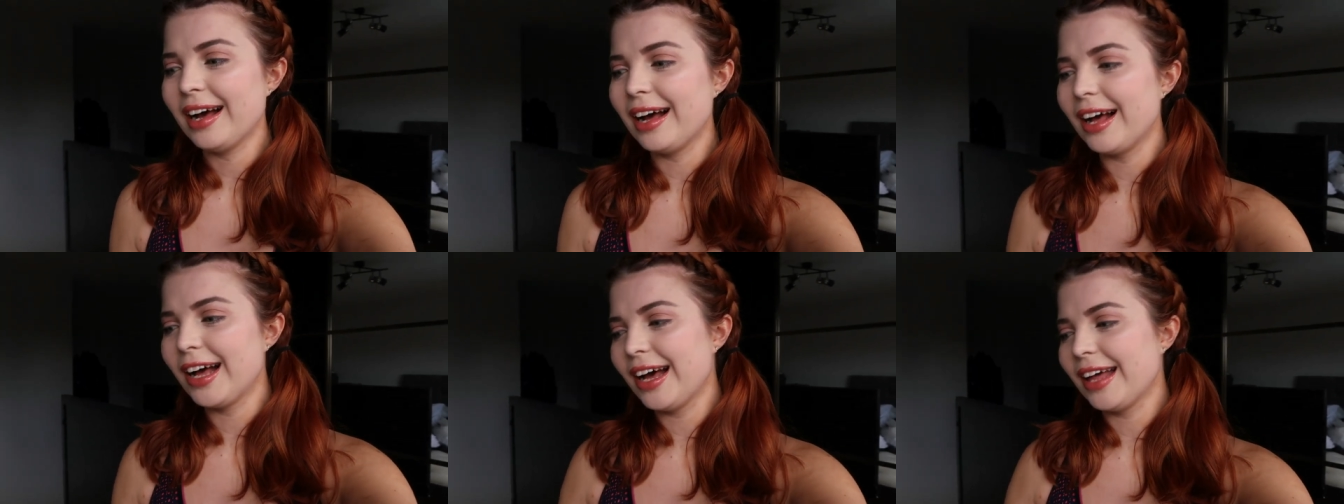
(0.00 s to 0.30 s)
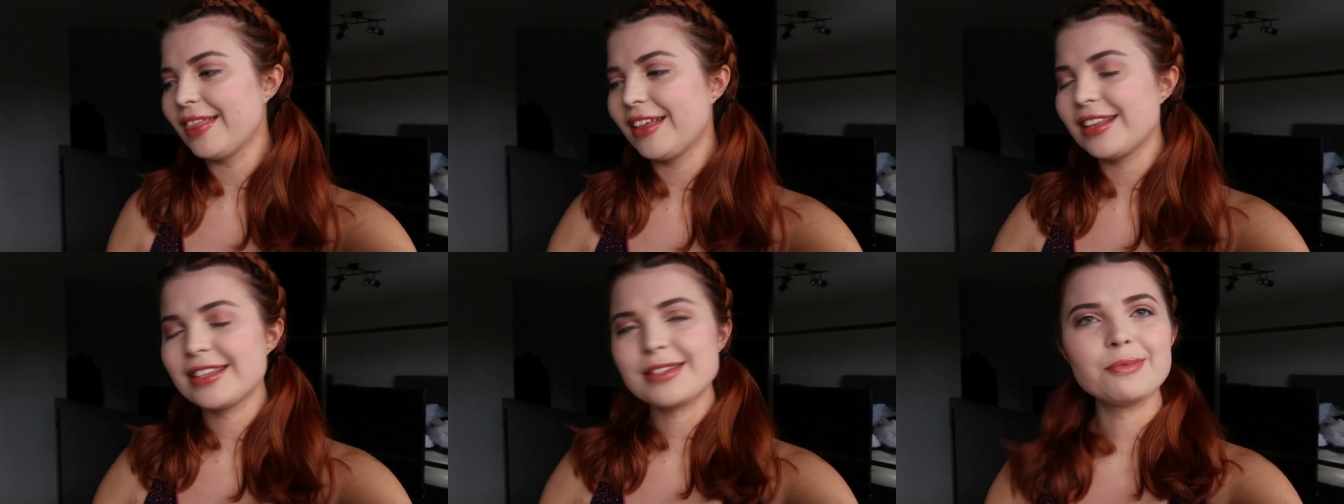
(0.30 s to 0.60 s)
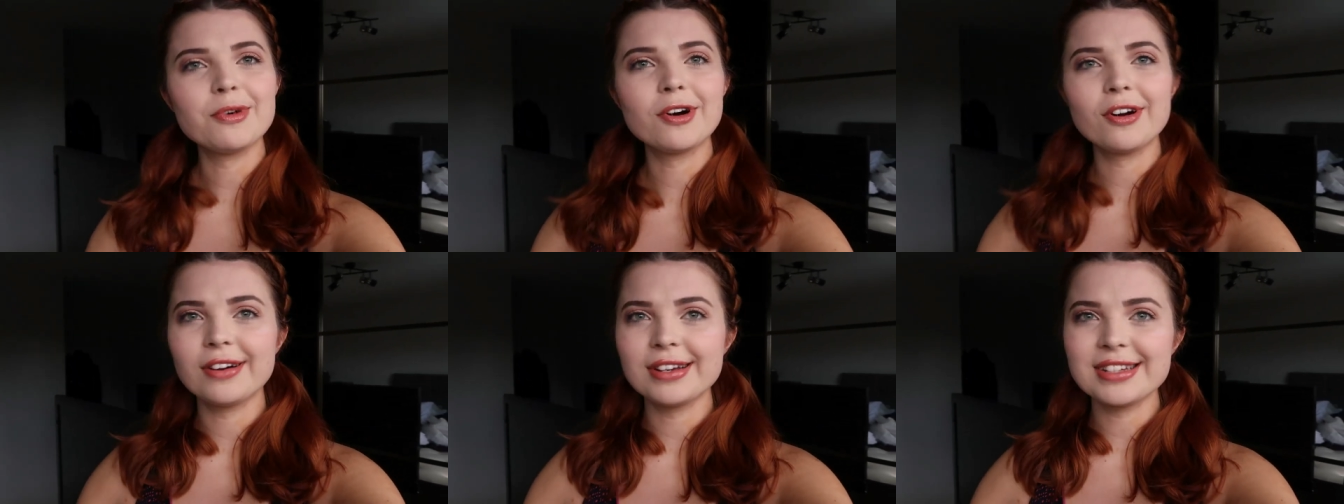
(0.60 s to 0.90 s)
And then
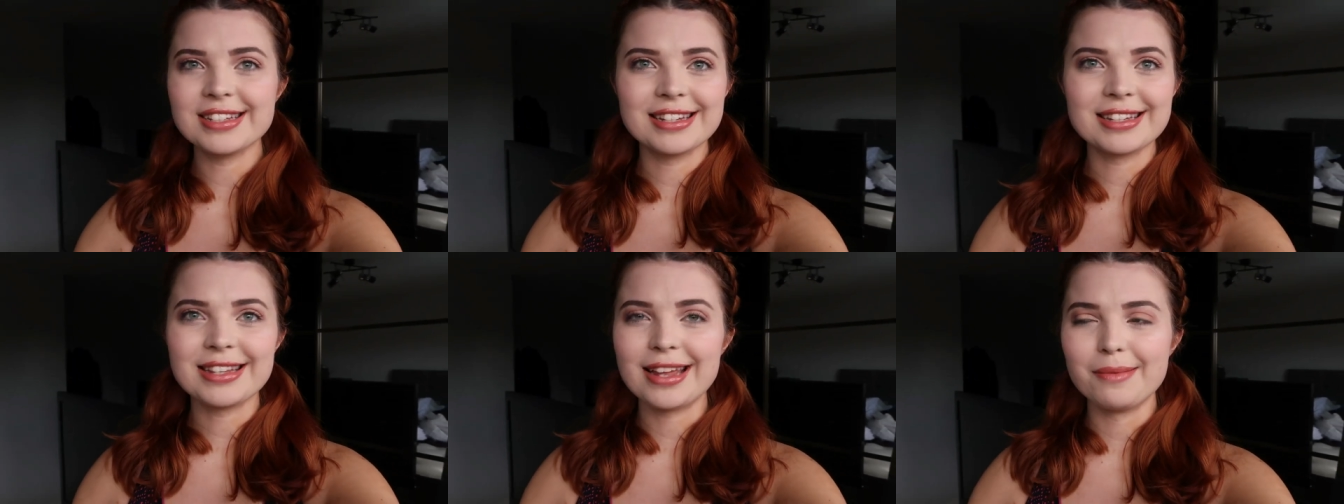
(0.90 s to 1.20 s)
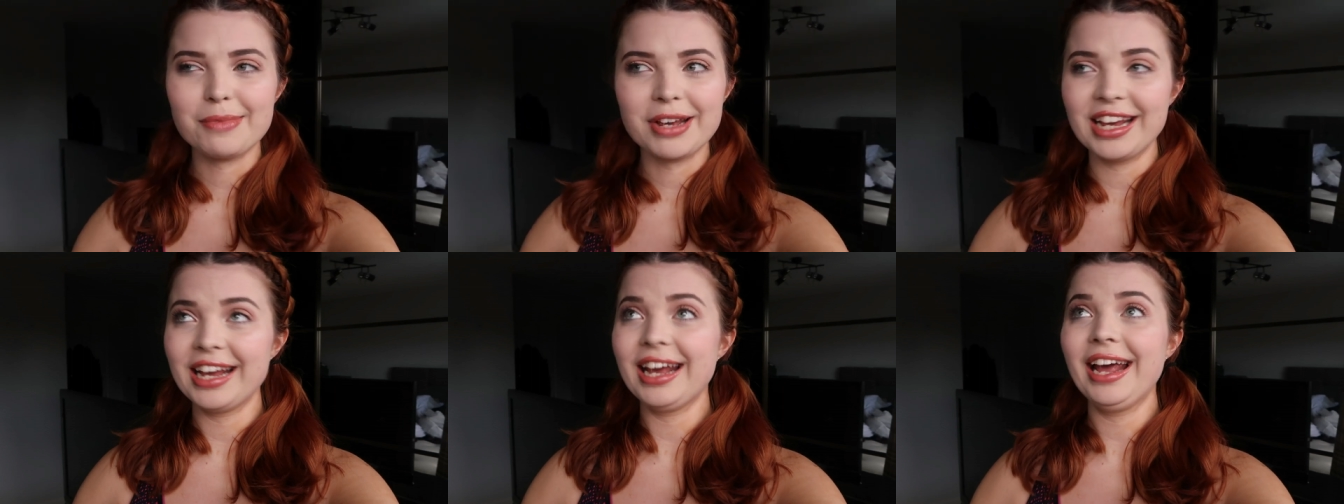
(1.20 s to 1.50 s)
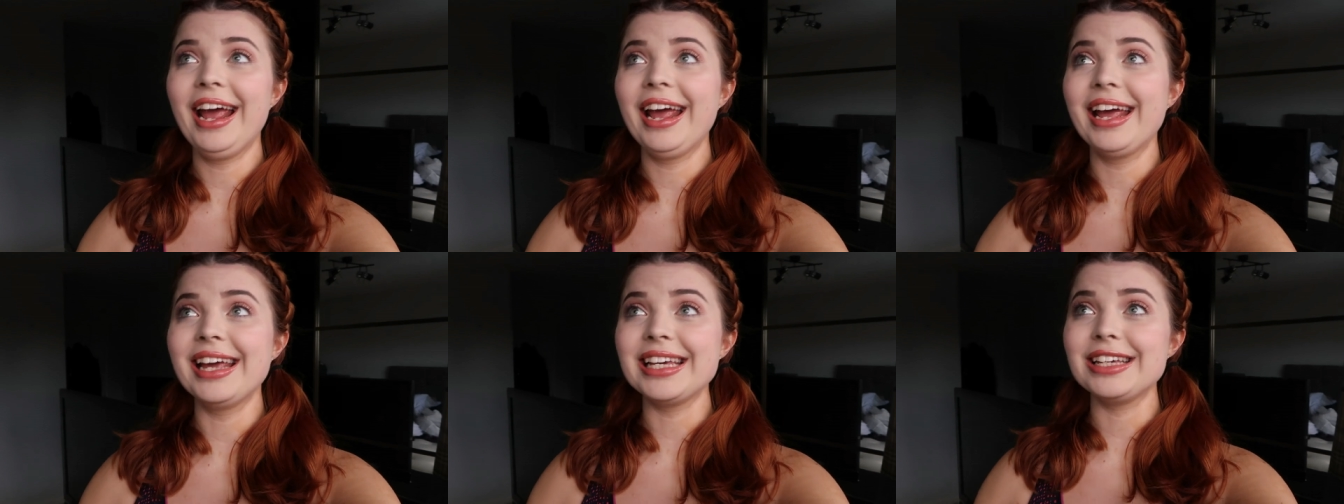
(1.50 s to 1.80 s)
tomorrow is just gonna be
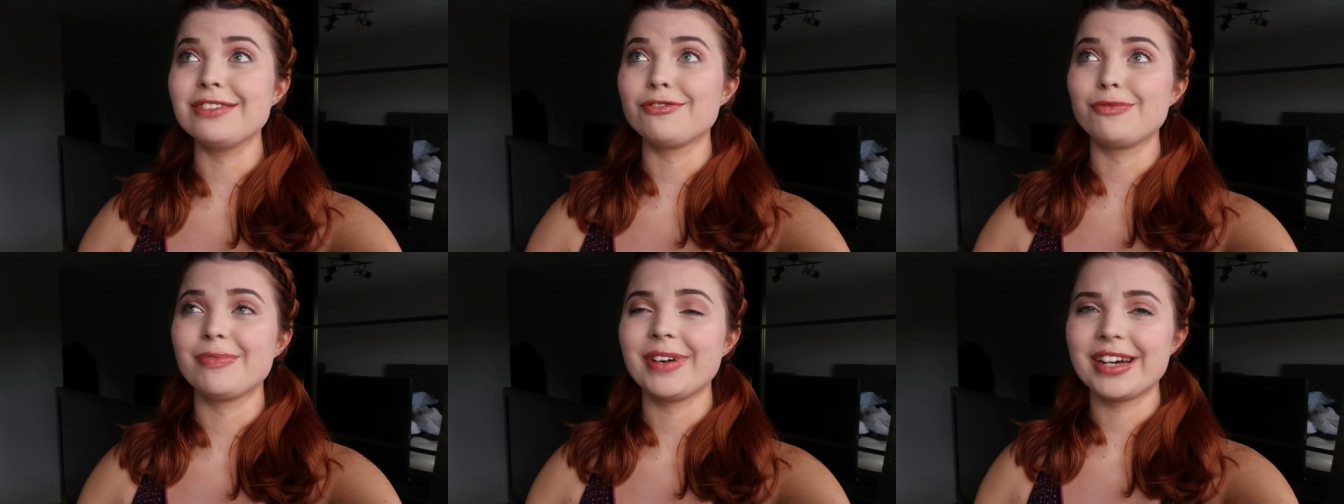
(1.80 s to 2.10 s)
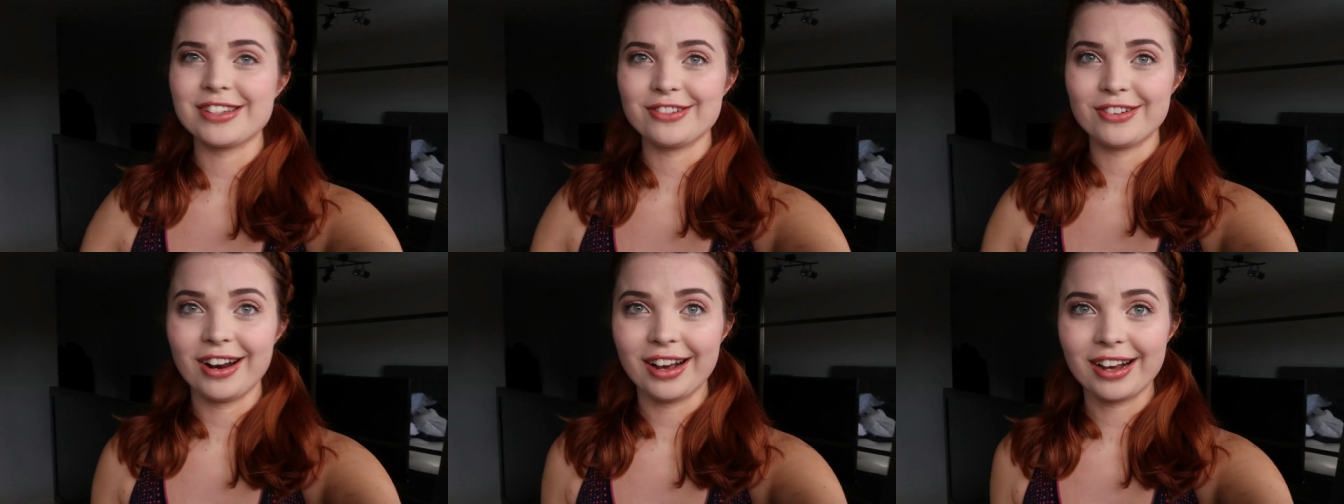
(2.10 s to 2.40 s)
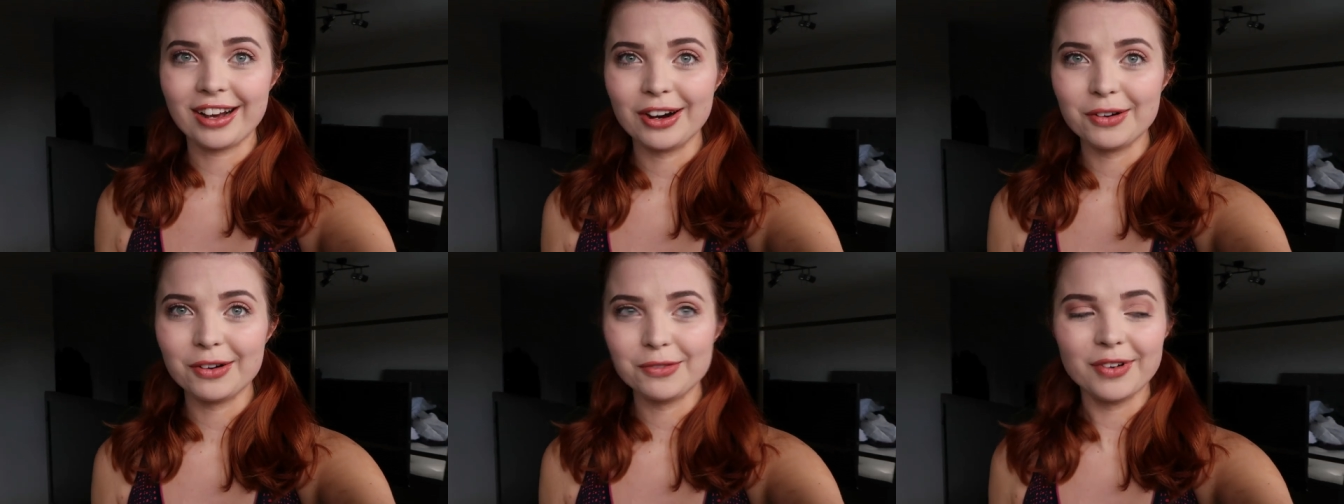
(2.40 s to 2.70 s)
even better, and
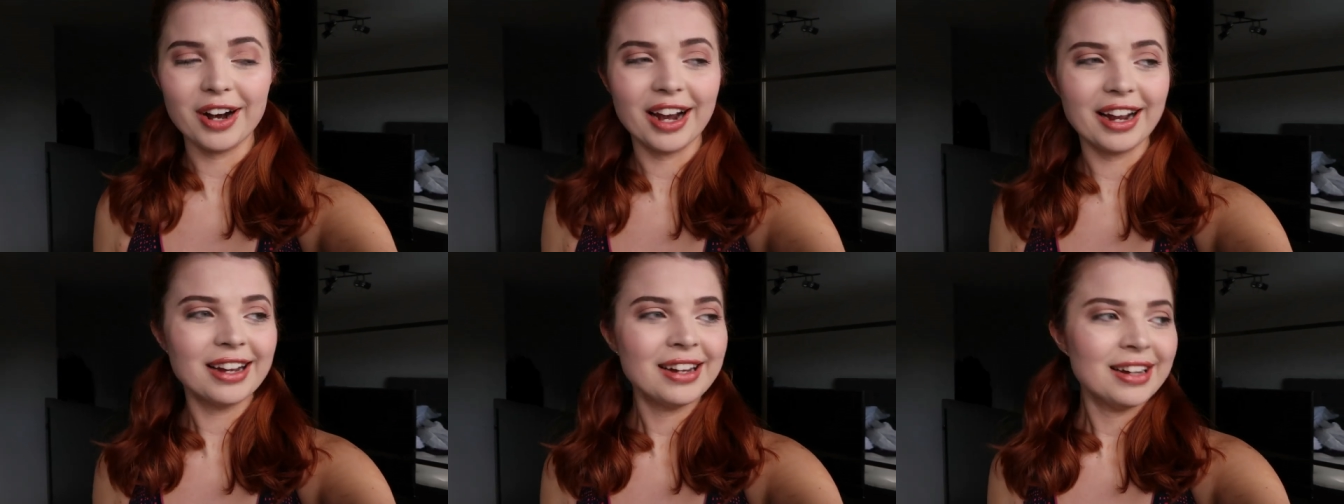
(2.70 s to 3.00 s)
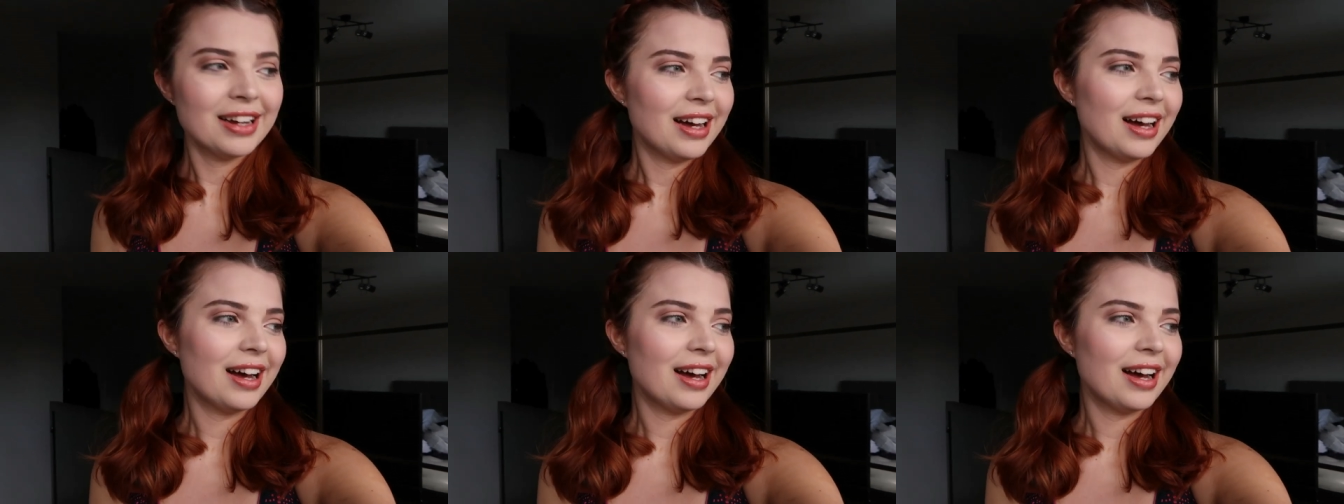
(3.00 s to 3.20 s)
I can't wait.